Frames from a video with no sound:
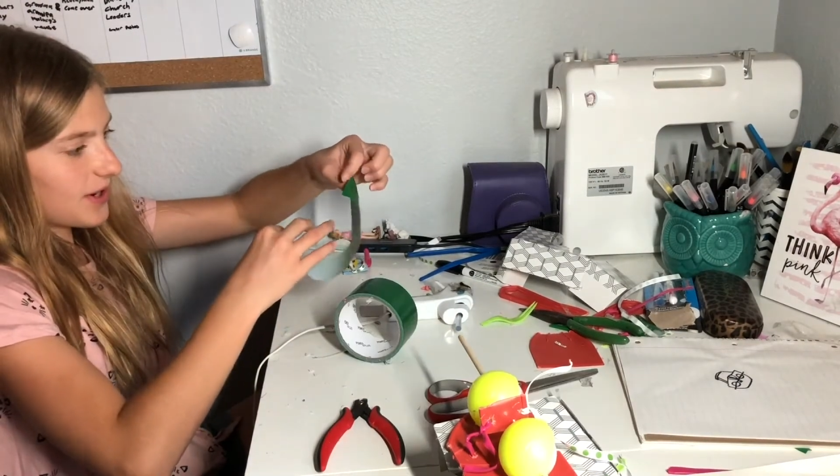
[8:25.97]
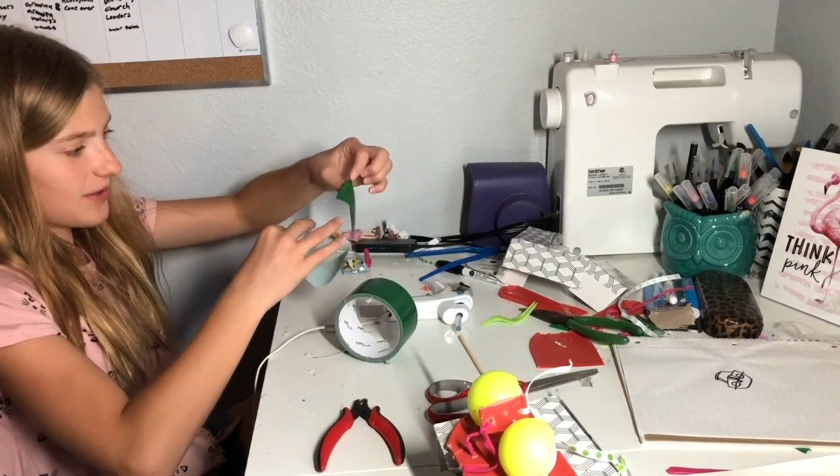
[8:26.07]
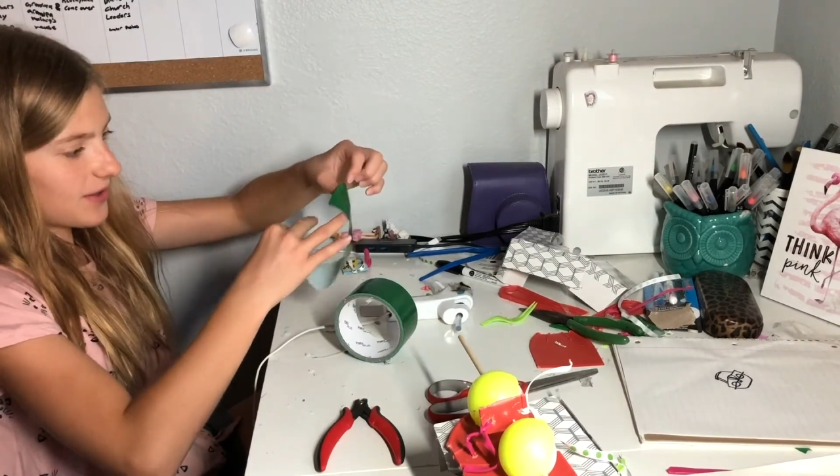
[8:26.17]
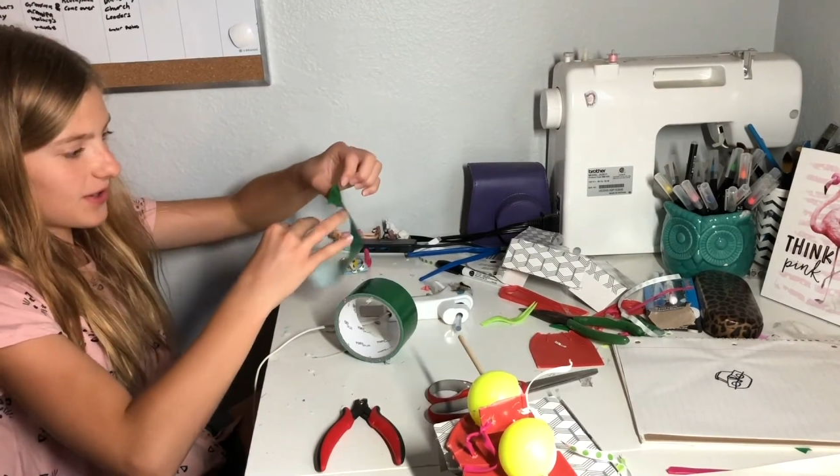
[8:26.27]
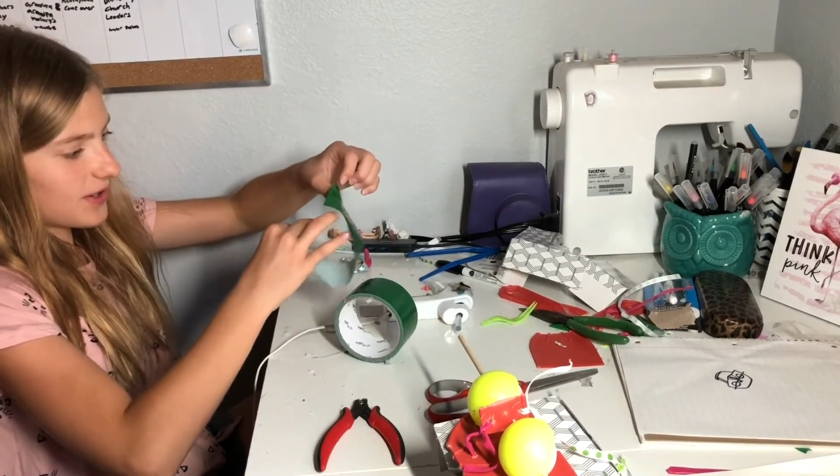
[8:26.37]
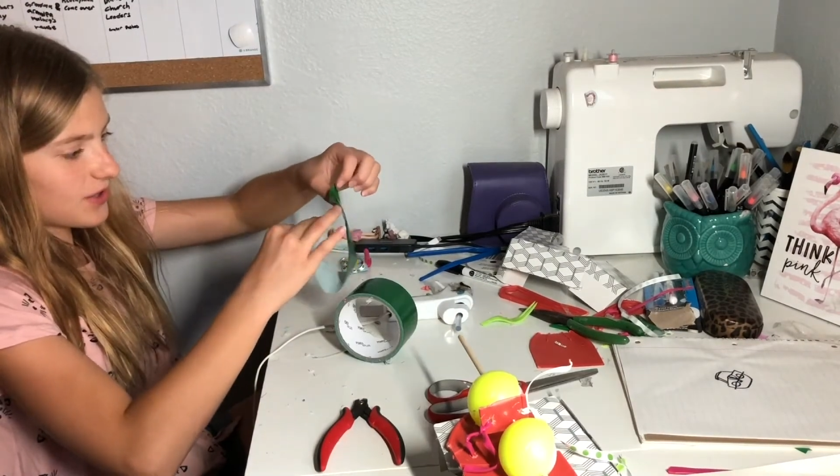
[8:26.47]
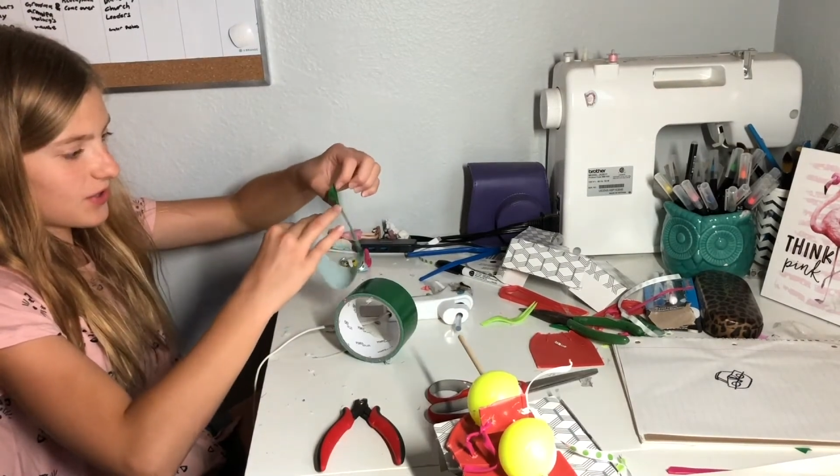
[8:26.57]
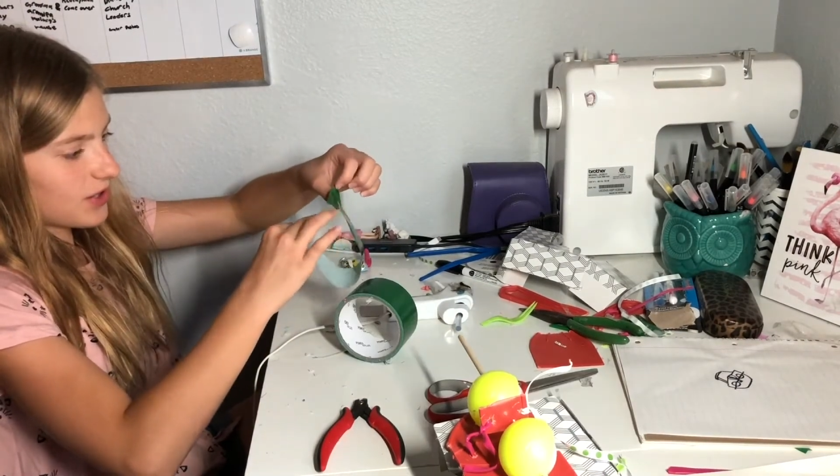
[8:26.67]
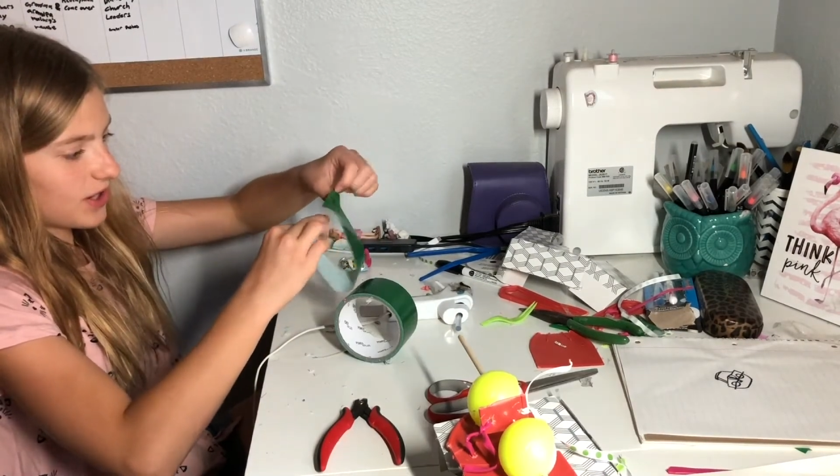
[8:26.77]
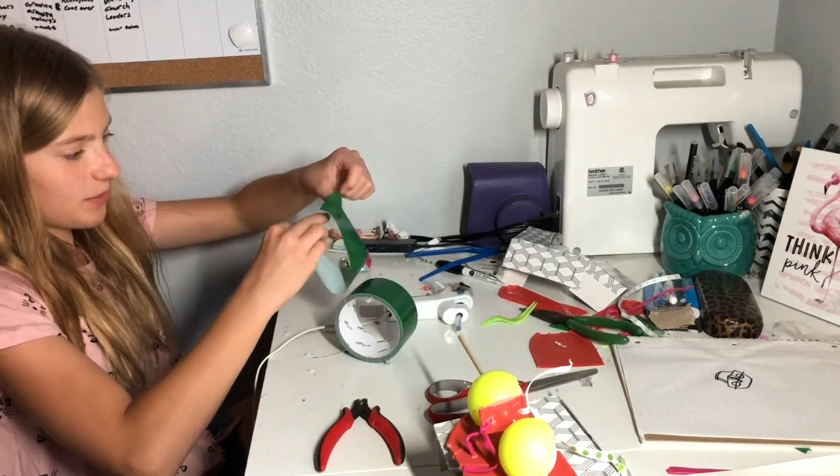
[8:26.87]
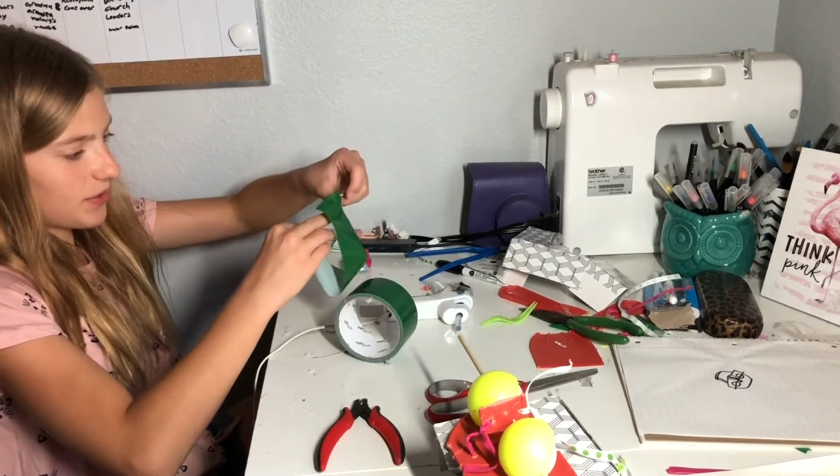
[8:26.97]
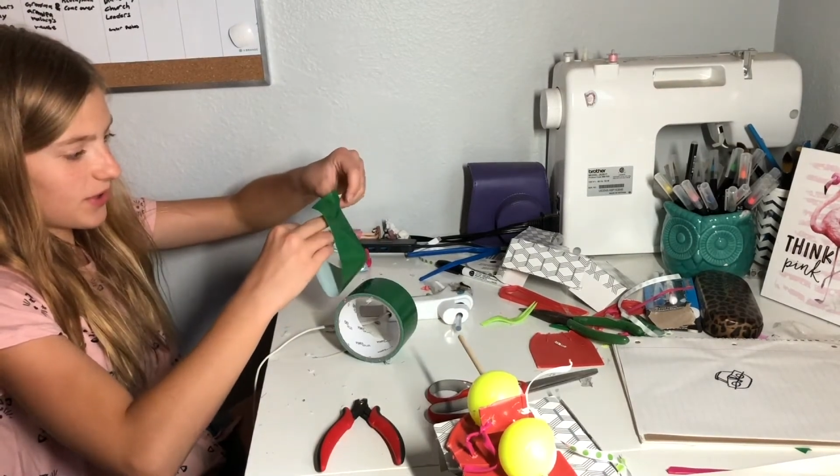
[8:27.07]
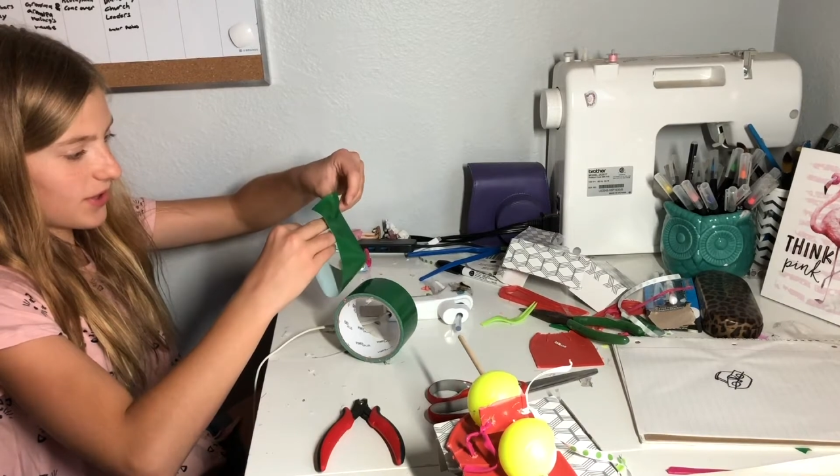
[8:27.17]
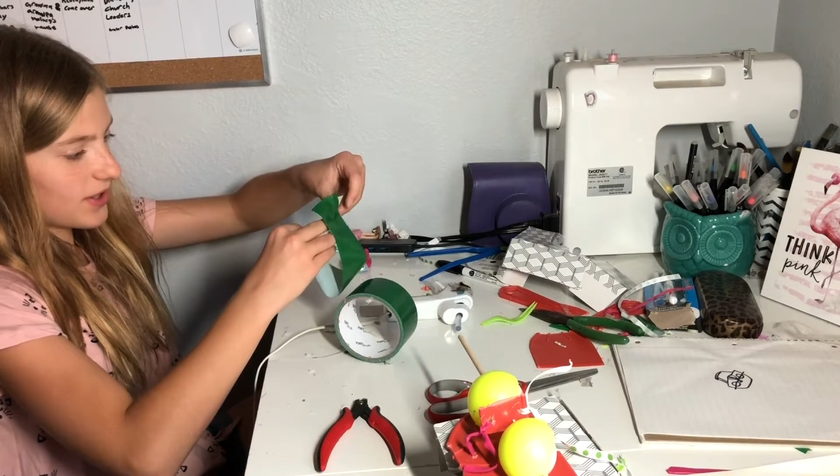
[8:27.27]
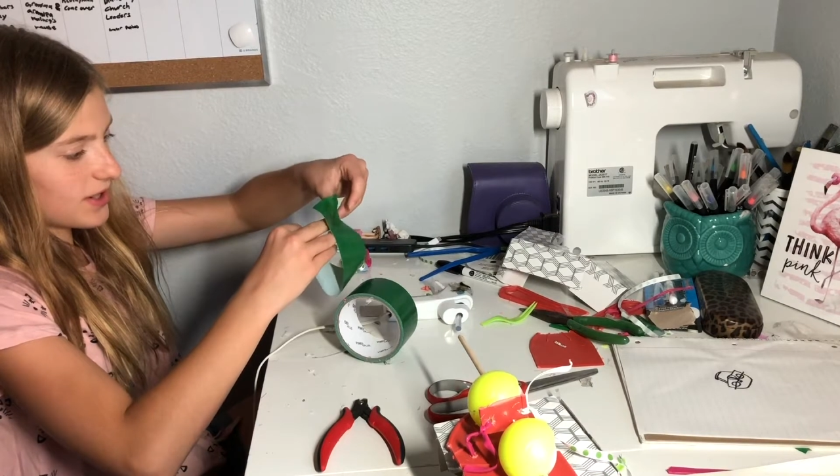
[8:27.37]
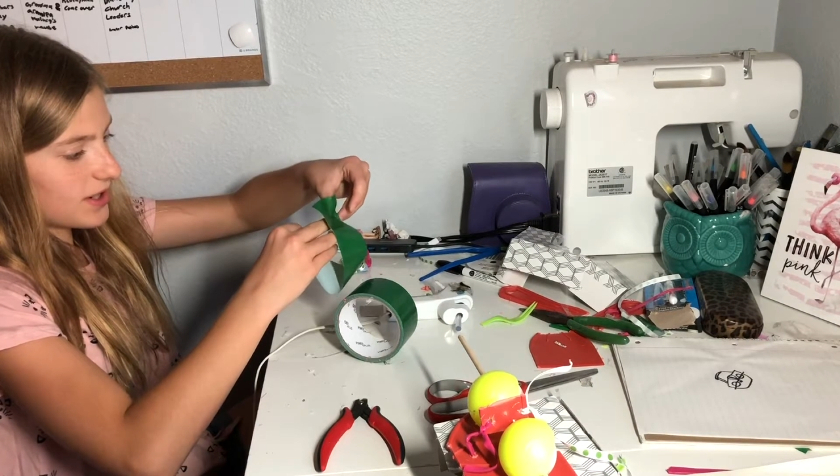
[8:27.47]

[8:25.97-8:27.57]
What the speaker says: very tricky part.